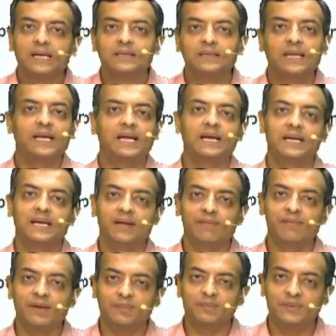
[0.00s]
they can
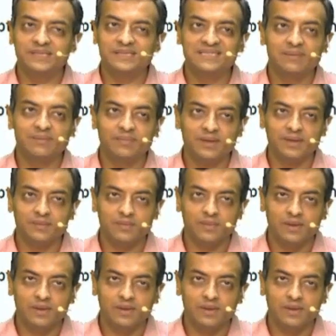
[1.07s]
develop this symptom.